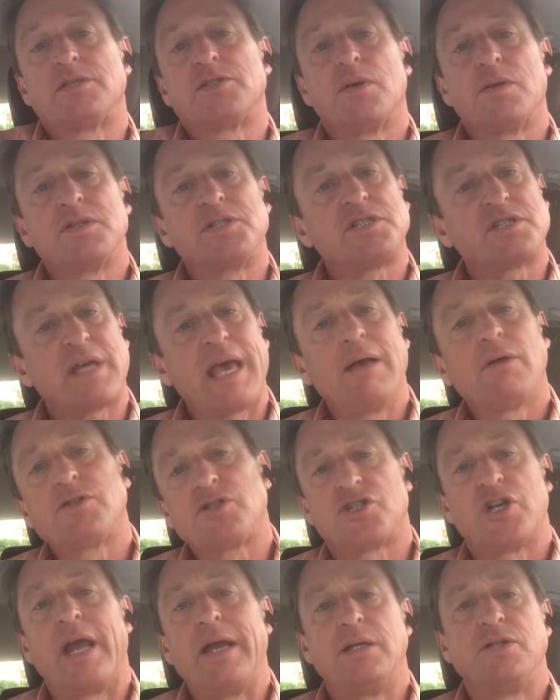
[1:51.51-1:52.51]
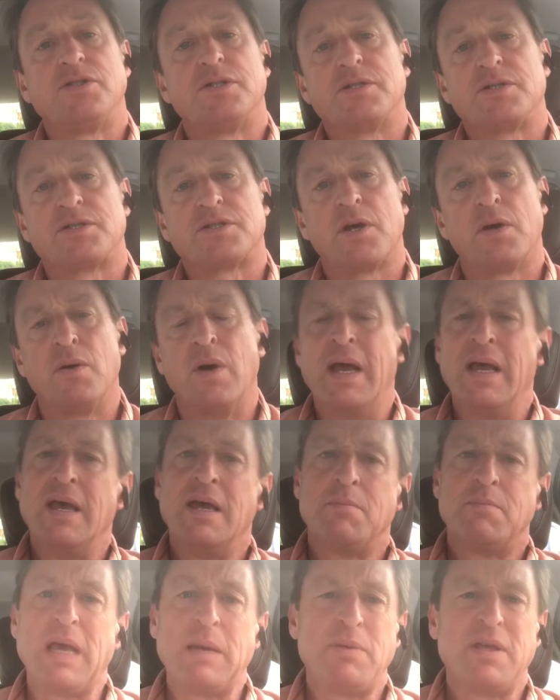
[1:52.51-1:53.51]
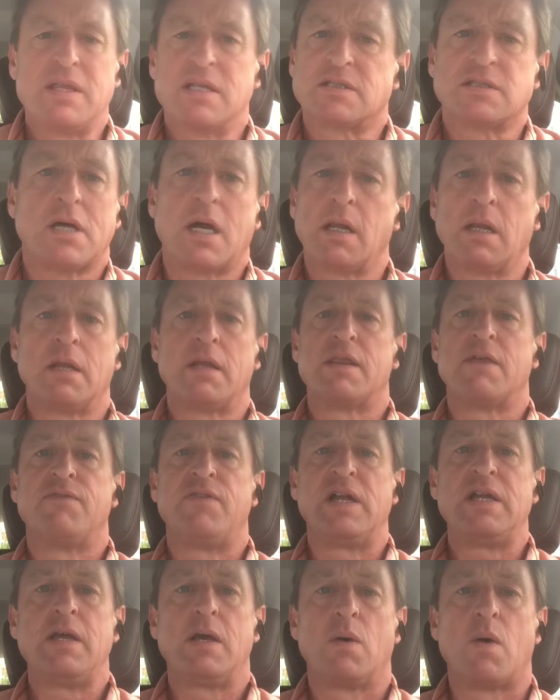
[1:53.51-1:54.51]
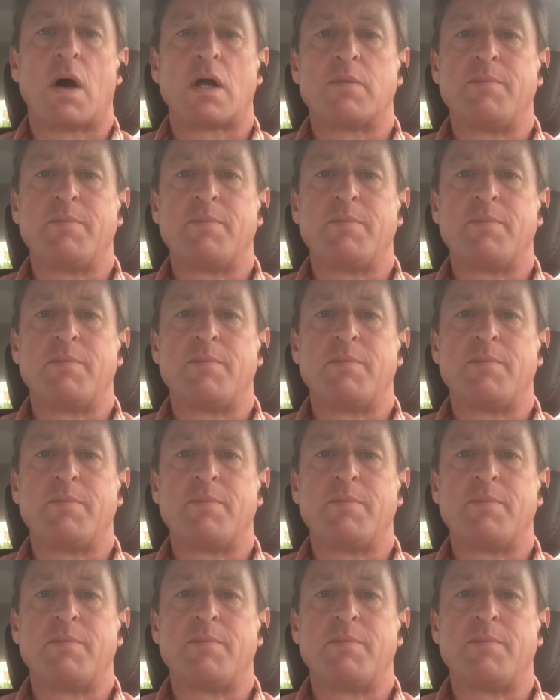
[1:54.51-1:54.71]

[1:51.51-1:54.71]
So the scale changes. So maybe the title of the video ought